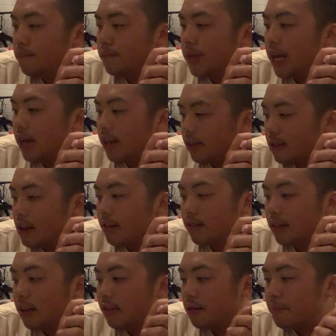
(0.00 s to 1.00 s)
yeah, that's
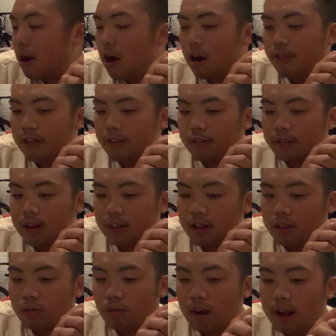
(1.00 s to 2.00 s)
that's the power of the internet, and
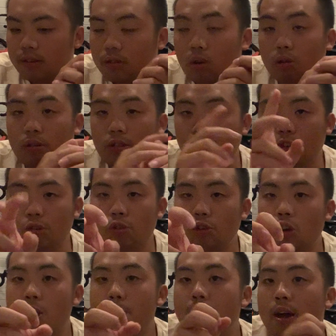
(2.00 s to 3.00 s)
that's why it's called digital
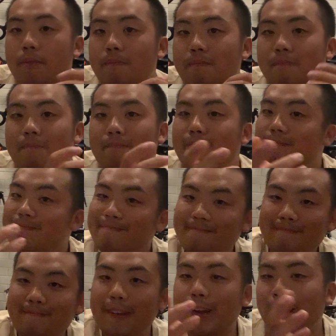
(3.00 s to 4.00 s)
nomad.
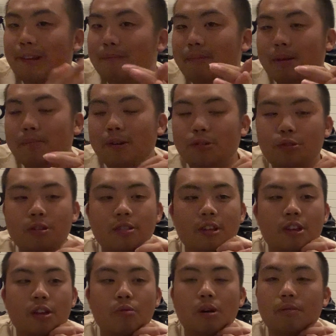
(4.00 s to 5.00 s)
You can pretty much do
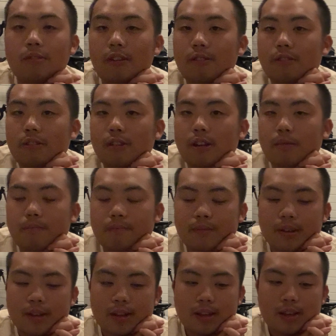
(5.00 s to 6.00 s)
anything you want with the internet
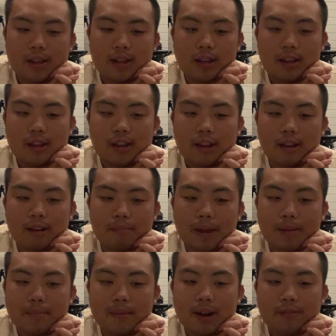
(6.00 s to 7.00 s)
and
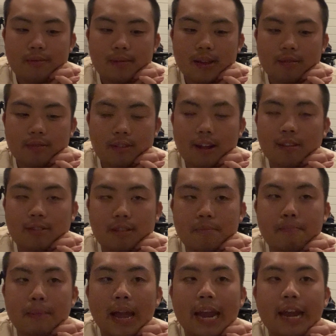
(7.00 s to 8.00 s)
make money from there. So that's the
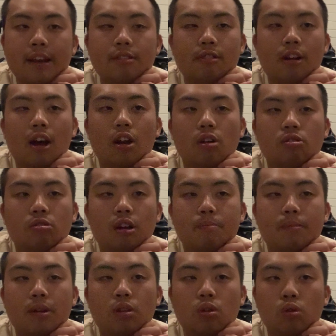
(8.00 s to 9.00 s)
main side hustle I've
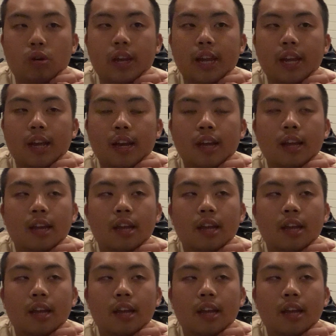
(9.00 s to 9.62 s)
been doing